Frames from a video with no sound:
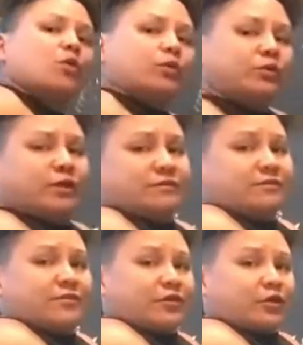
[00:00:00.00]
when you get to
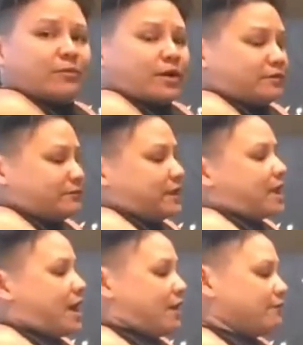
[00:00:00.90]
the thicker part of the
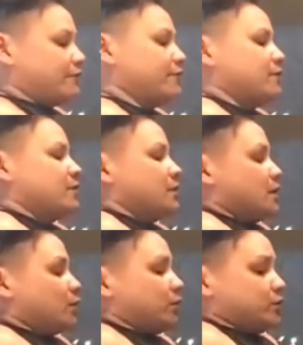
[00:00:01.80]
calf.
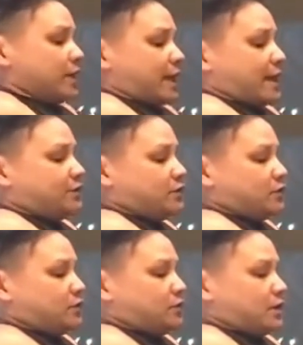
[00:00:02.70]
What you can
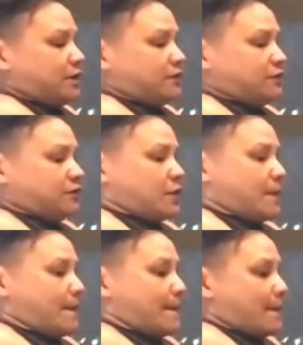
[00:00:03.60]
do is
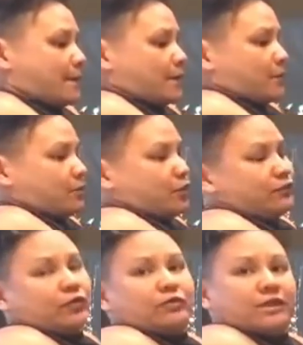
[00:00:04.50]

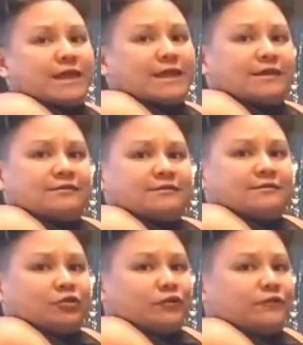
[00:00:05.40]
move your
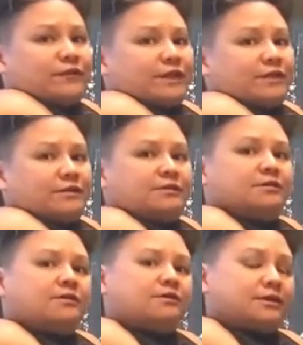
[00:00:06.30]
legs or your feet,
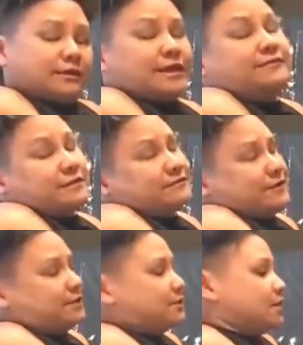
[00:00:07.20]
legs and
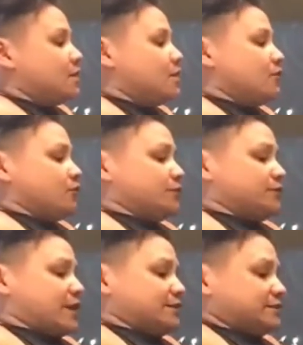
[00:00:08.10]
feet, from
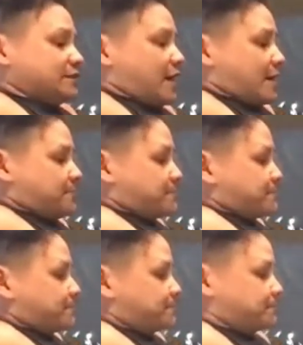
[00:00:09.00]
side to side,
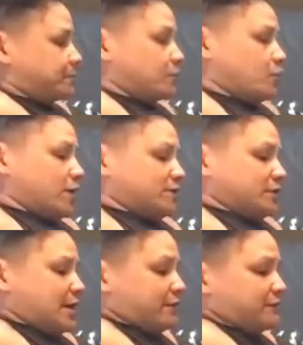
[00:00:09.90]
right to
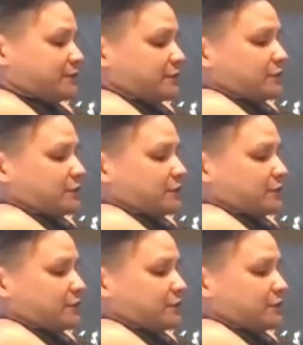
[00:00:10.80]
left,